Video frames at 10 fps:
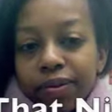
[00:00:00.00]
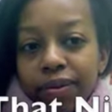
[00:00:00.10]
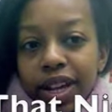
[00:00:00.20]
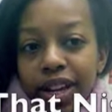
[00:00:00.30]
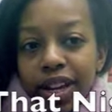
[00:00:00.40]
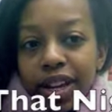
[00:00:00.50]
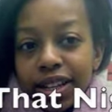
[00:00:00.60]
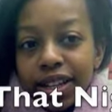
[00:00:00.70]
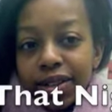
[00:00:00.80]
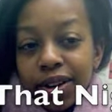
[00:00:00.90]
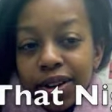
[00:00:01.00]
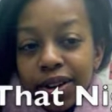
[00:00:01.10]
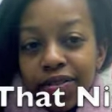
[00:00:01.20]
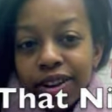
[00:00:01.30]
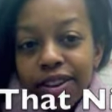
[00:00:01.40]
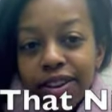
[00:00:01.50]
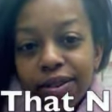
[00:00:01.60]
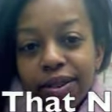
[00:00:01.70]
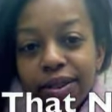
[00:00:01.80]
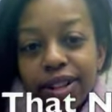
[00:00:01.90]
It is
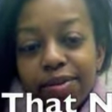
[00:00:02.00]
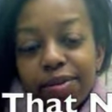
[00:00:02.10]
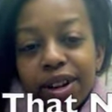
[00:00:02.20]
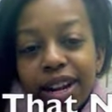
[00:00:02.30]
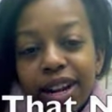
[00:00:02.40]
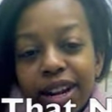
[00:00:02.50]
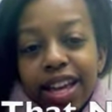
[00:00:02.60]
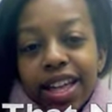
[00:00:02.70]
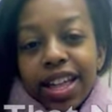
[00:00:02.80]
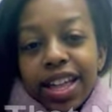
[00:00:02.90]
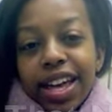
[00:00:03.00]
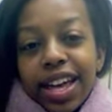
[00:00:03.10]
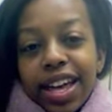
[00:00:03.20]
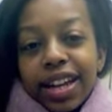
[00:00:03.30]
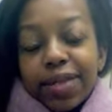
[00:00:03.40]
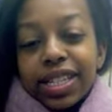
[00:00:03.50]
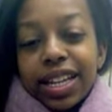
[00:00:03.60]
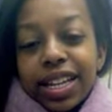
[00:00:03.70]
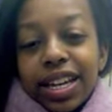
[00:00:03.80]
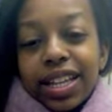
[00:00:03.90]
1:44 in the morning, and I'm
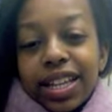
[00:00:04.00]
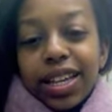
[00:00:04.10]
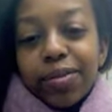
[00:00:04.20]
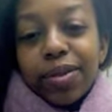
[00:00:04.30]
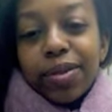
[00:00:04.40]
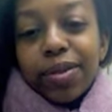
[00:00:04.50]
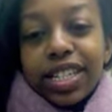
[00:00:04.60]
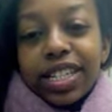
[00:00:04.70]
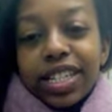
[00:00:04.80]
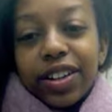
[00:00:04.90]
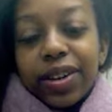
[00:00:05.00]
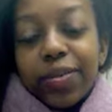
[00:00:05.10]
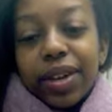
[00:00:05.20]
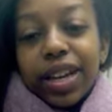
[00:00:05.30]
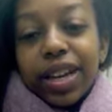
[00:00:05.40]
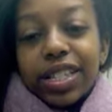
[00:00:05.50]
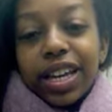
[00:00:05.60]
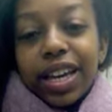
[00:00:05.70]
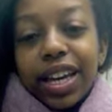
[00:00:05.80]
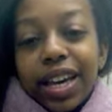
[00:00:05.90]
sitting in the emergency room because
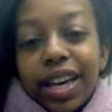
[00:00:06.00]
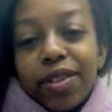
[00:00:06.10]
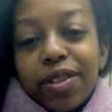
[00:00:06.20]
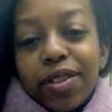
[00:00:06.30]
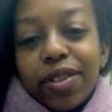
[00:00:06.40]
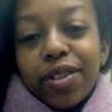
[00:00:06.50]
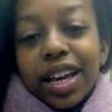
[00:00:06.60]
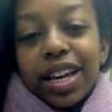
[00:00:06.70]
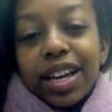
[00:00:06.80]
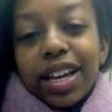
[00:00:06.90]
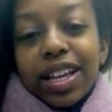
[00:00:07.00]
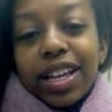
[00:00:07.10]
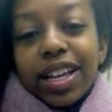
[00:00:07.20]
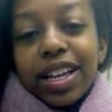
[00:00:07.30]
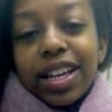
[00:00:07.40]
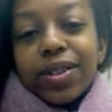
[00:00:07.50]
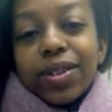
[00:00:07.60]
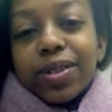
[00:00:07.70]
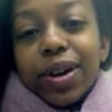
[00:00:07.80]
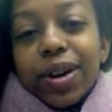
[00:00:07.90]
I can't move my neck, which
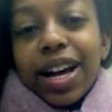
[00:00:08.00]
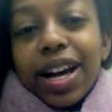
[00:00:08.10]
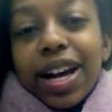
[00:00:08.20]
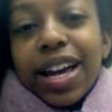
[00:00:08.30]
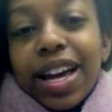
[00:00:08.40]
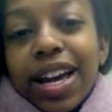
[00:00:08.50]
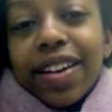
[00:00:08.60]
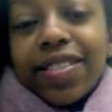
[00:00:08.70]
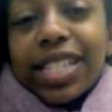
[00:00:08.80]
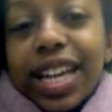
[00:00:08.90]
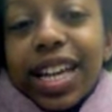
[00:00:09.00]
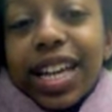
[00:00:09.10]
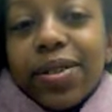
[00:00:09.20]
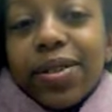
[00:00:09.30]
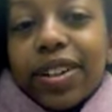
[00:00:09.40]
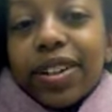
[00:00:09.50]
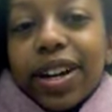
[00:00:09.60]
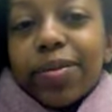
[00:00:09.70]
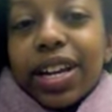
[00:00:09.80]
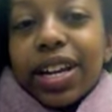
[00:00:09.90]
is why I have this towel
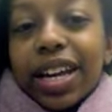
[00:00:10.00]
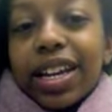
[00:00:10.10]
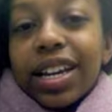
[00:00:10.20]
around my neck.